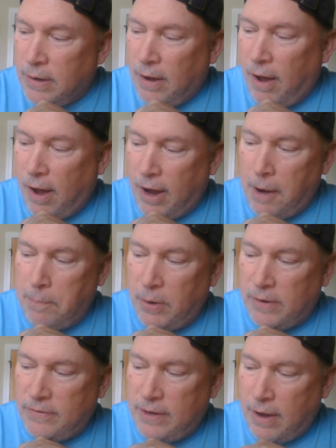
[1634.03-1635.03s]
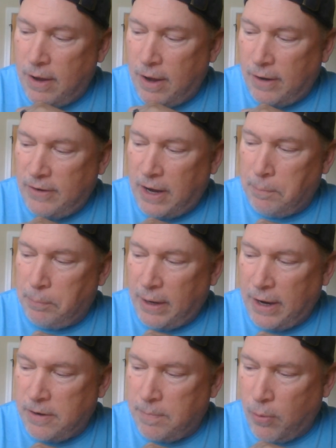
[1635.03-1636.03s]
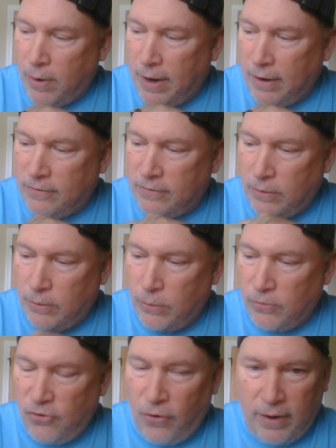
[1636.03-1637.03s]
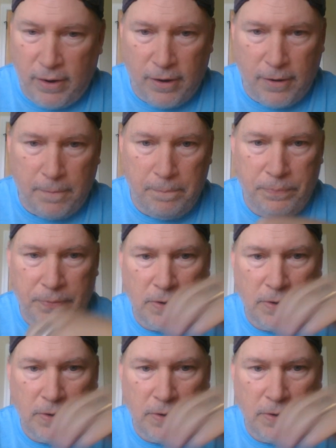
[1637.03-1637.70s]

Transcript: I put take planned breaks, so try to.